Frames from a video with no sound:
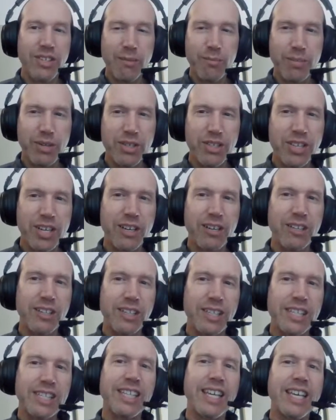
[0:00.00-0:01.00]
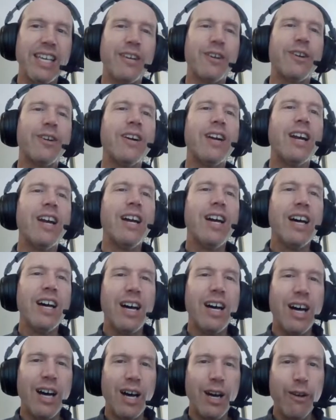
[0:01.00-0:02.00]
and particularly later
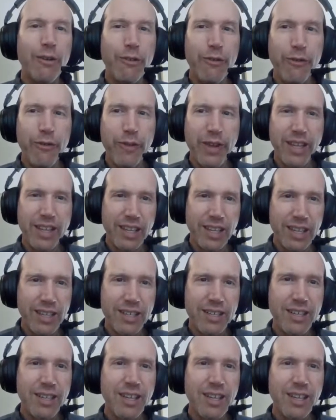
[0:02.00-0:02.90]
Finland.